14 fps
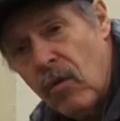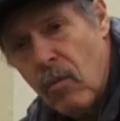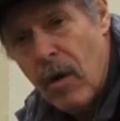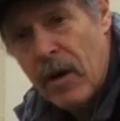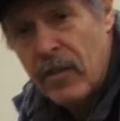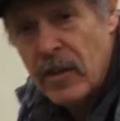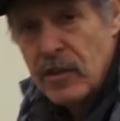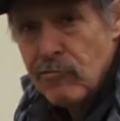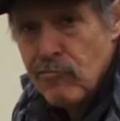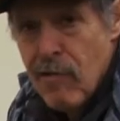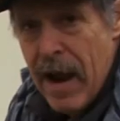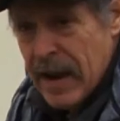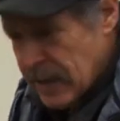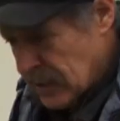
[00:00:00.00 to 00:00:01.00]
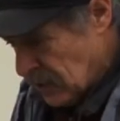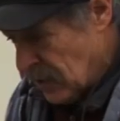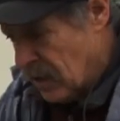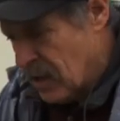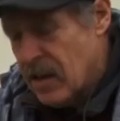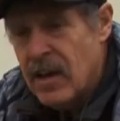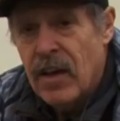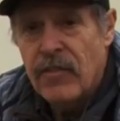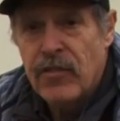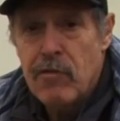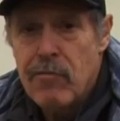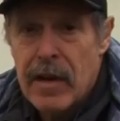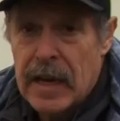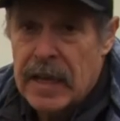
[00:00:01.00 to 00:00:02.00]
of one of these racks, if
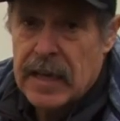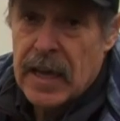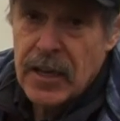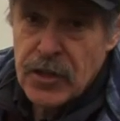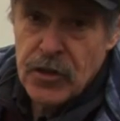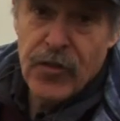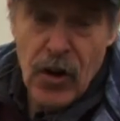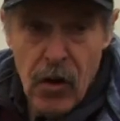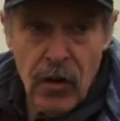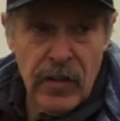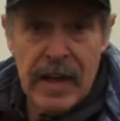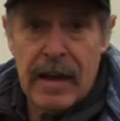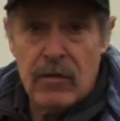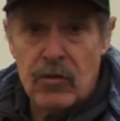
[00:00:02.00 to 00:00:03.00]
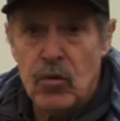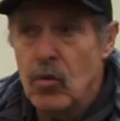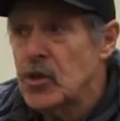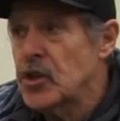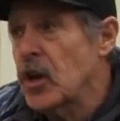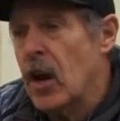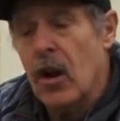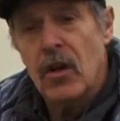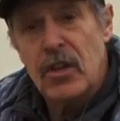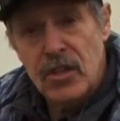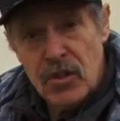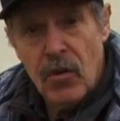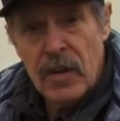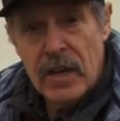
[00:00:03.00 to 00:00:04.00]
you're really keen, because if you like the outdoors, you're gonna like
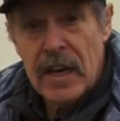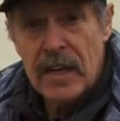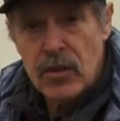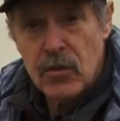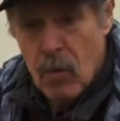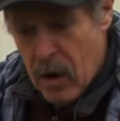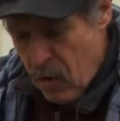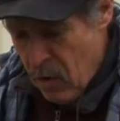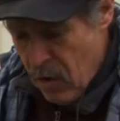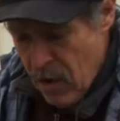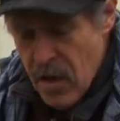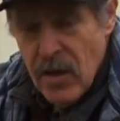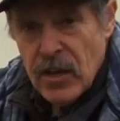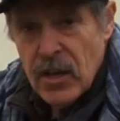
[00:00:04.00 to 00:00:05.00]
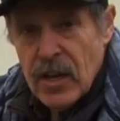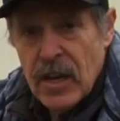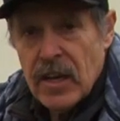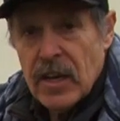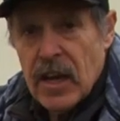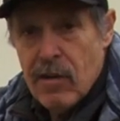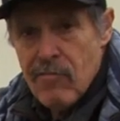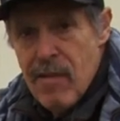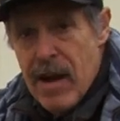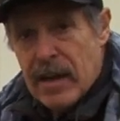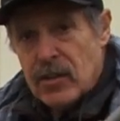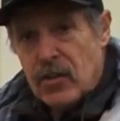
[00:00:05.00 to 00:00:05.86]
cycling as well, you need to get a rack